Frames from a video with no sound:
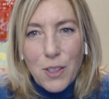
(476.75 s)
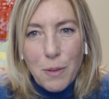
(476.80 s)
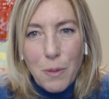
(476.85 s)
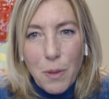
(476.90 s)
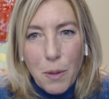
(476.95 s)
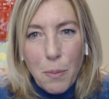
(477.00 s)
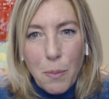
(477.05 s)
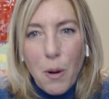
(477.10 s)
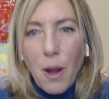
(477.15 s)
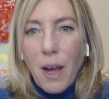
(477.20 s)

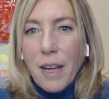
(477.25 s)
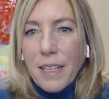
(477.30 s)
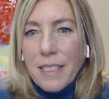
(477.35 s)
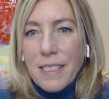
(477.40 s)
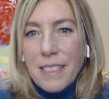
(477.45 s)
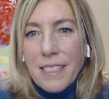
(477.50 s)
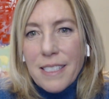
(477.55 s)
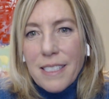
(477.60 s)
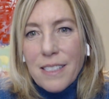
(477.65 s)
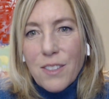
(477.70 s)
the
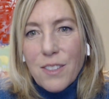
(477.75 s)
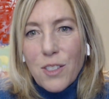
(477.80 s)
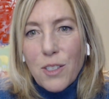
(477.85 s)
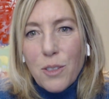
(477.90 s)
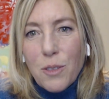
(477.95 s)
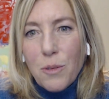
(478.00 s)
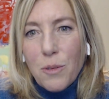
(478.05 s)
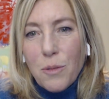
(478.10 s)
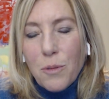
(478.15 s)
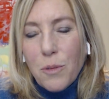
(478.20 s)
Protestants
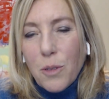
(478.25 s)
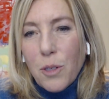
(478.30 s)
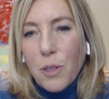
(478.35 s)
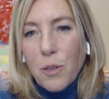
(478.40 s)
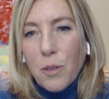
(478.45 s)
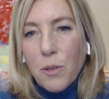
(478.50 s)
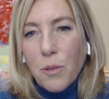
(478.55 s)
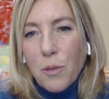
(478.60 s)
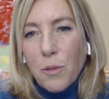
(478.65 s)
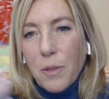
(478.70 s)
who
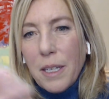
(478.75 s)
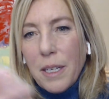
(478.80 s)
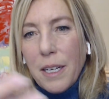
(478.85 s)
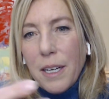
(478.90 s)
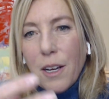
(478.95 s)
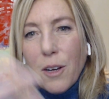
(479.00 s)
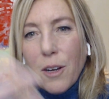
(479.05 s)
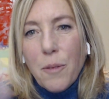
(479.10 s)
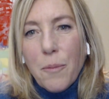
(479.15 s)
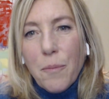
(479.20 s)

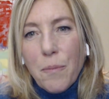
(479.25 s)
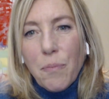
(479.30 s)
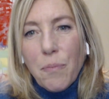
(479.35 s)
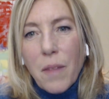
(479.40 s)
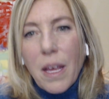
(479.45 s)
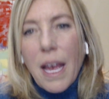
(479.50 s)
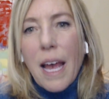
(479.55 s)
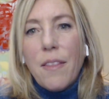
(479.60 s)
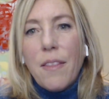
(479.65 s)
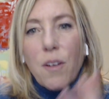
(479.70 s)

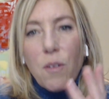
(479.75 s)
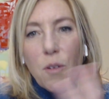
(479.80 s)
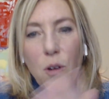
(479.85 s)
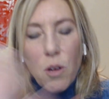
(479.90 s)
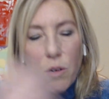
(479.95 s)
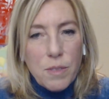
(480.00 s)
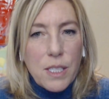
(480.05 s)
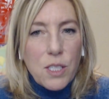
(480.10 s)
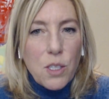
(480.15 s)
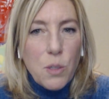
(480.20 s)
had their
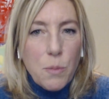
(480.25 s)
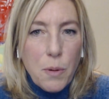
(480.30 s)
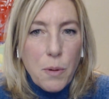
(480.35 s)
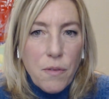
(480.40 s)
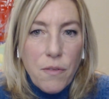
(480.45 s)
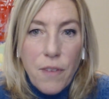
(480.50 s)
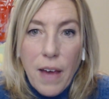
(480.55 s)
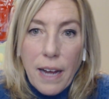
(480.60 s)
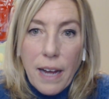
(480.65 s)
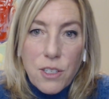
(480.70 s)
own
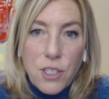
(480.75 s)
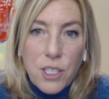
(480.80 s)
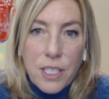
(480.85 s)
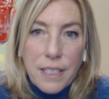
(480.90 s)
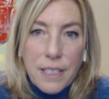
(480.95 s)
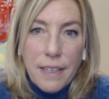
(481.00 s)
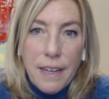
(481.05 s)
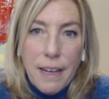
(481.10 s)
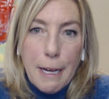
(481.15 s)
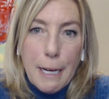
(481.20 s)
super
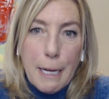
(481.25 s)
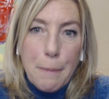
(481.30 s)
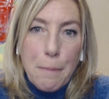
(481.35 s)
faction.